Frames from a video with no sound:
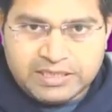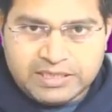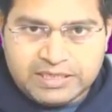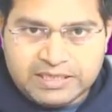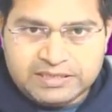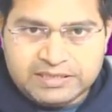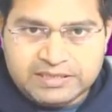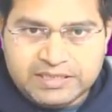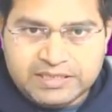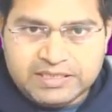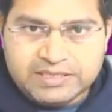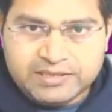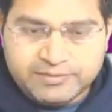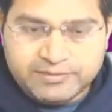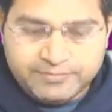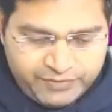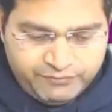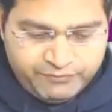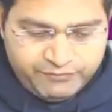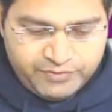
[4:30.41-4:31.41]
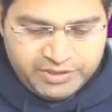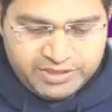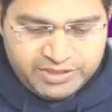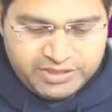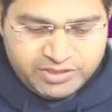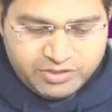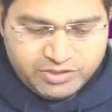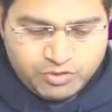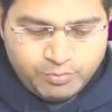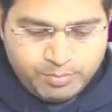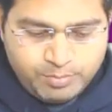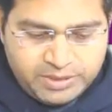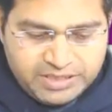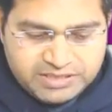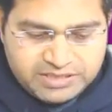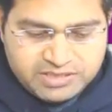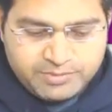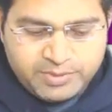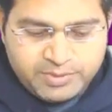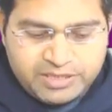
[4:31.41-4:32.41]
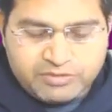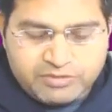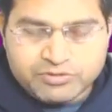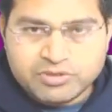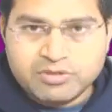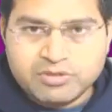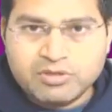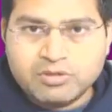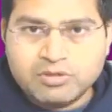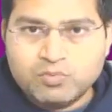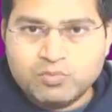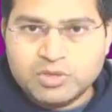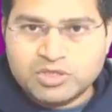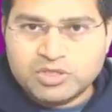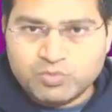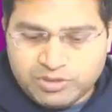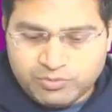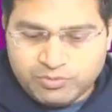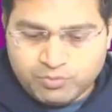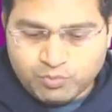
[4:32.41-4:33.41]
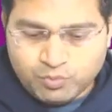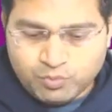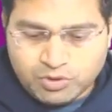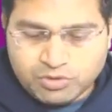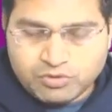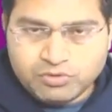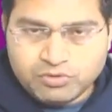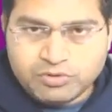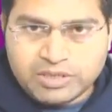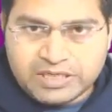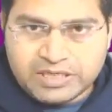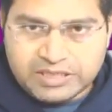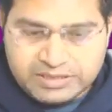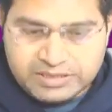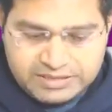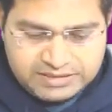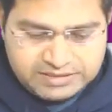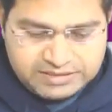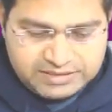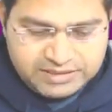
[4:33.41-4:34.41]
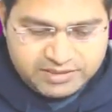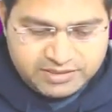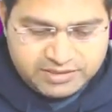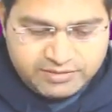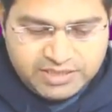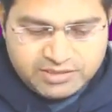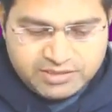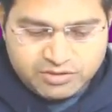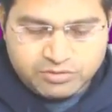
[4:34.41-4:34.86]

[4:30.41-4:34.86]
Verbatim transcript: and then we need to pass the browser on which we want to run our test case, right?